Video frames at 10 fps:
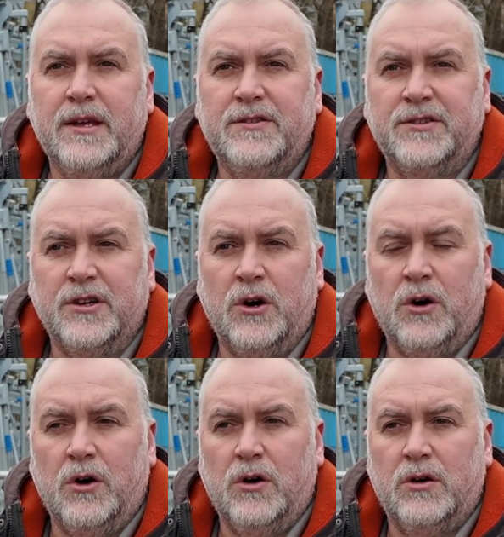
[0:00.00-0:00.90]

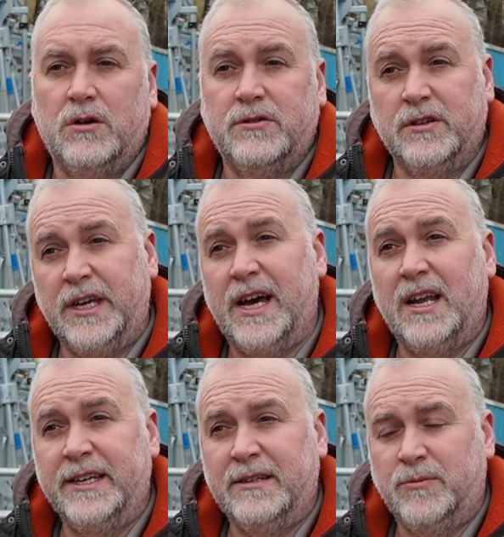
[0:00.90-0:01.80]
So yeah,
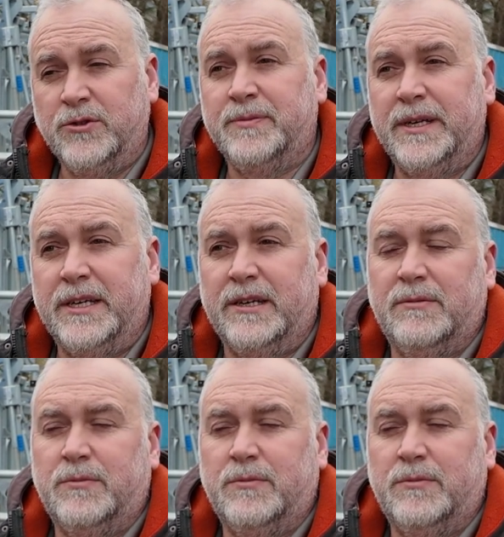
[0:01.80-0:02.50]
like it must be